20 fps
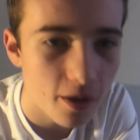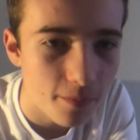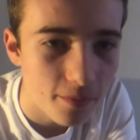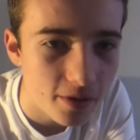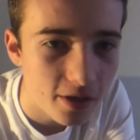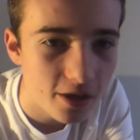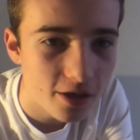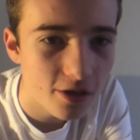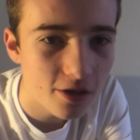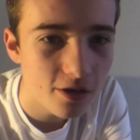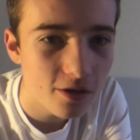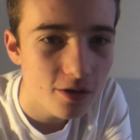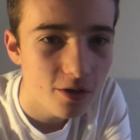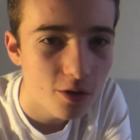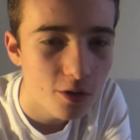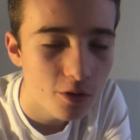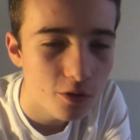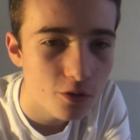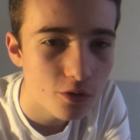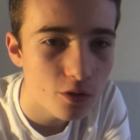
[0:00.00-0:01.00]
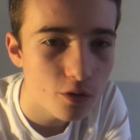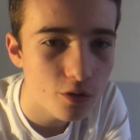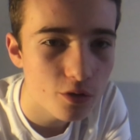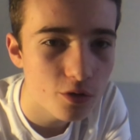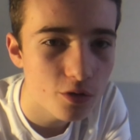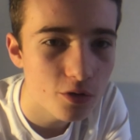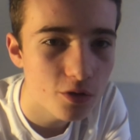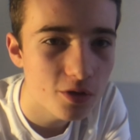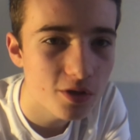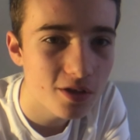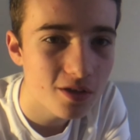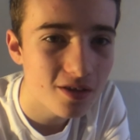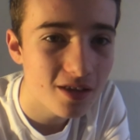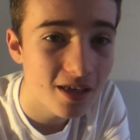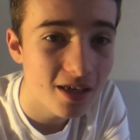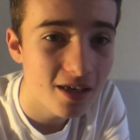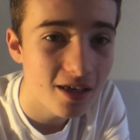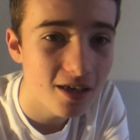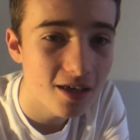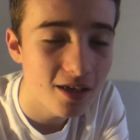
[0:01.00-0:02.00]
here, there's
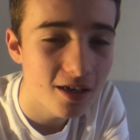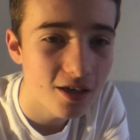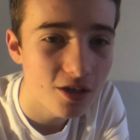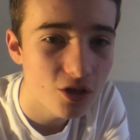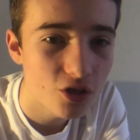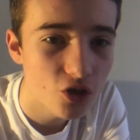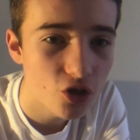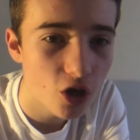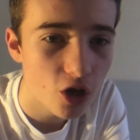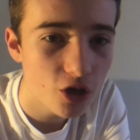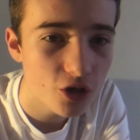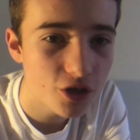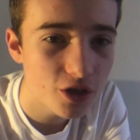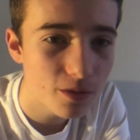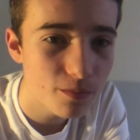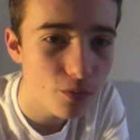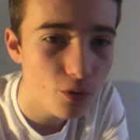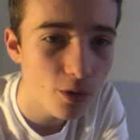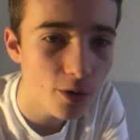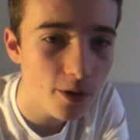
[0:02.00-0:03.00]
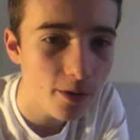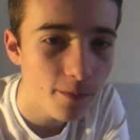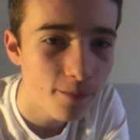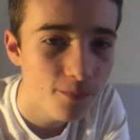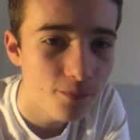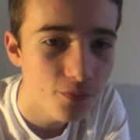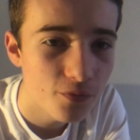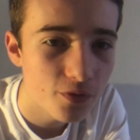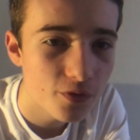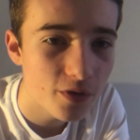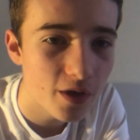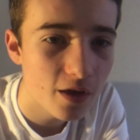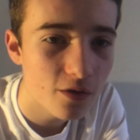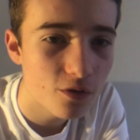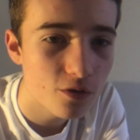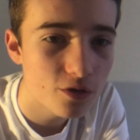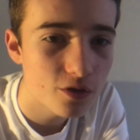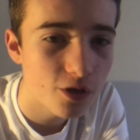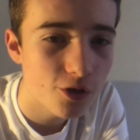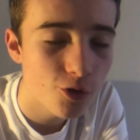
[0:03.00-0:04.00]
the charging port, then
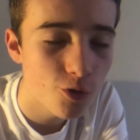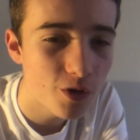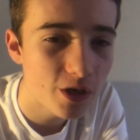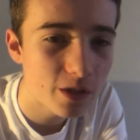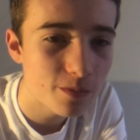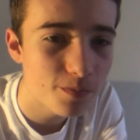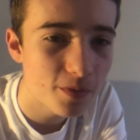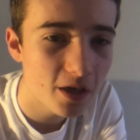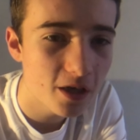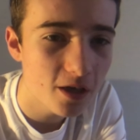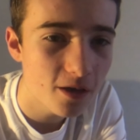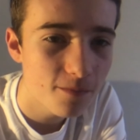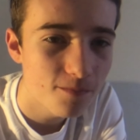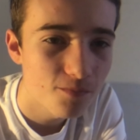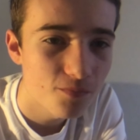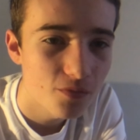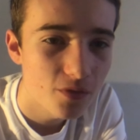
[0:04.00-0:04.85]
there's a USB,